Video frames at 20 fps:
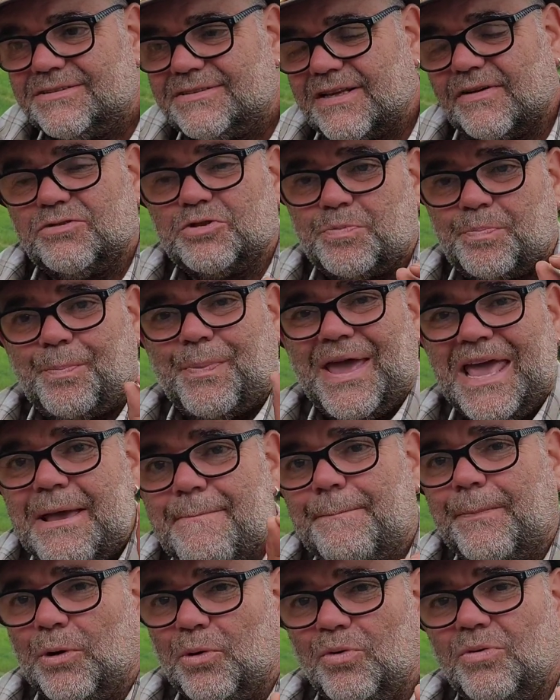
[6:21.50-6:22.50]
Now, there's
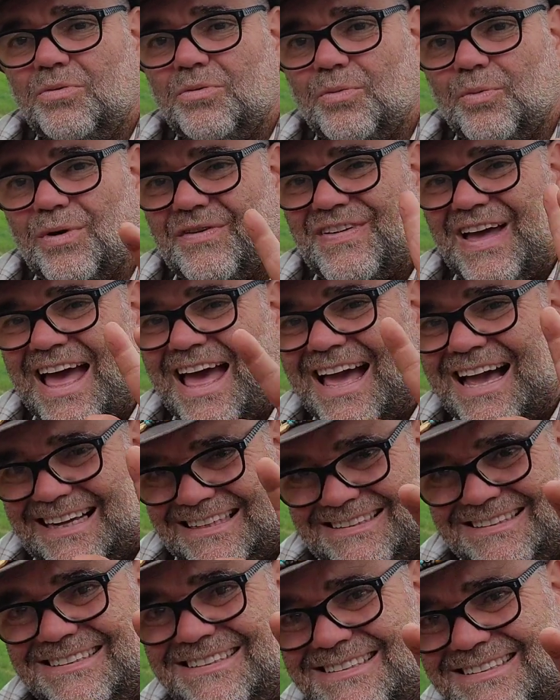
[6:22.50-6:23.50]
people with
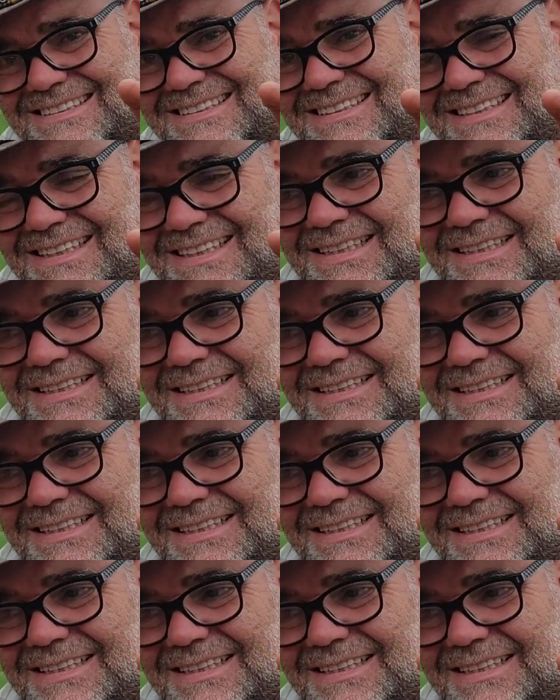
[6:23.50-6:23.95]
hands